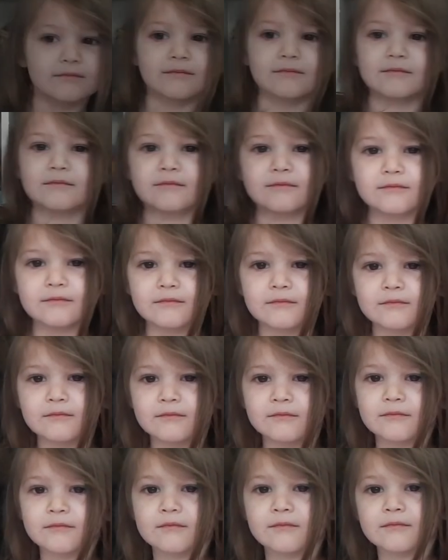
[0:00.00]
everybody
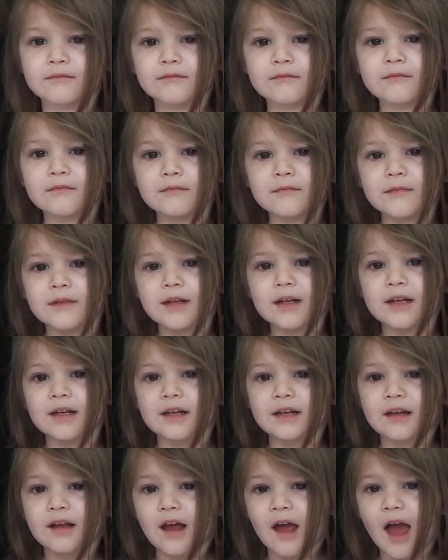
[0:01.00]
what you made?
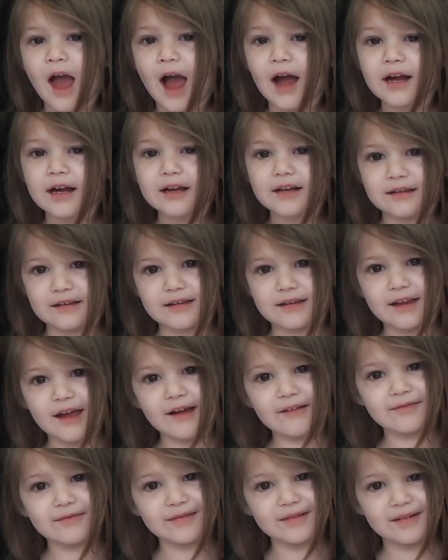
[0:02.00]
I'm
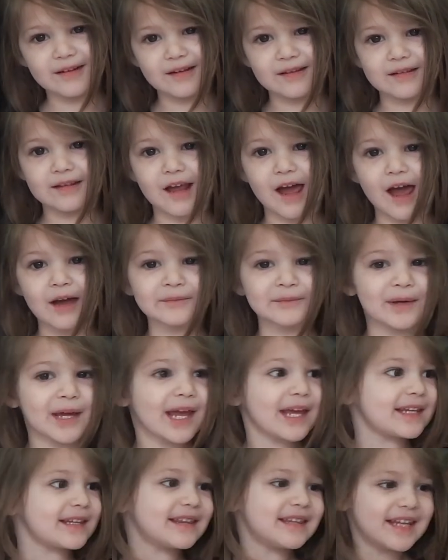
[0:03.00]
Stephanie and
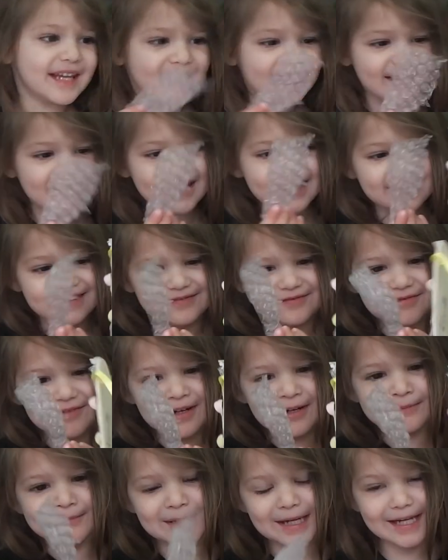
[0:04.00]
I made this for
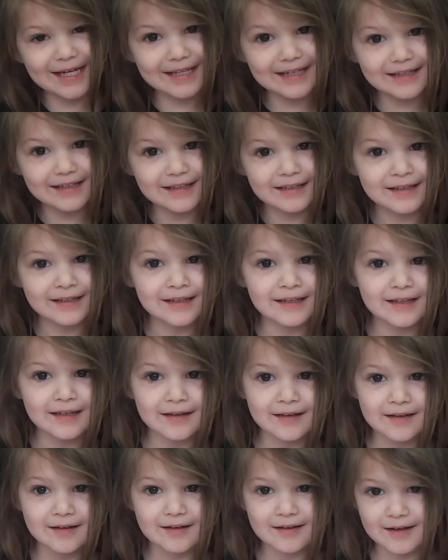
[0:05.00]
me
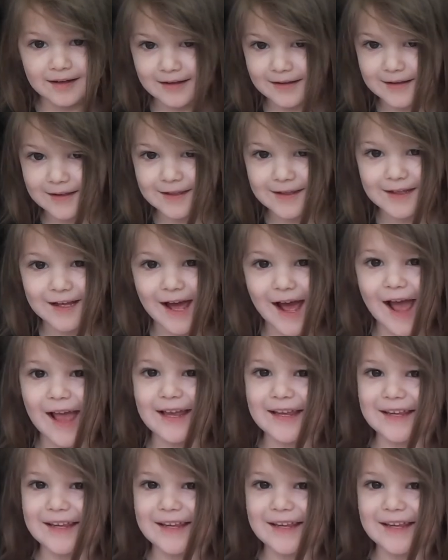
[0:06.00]
because I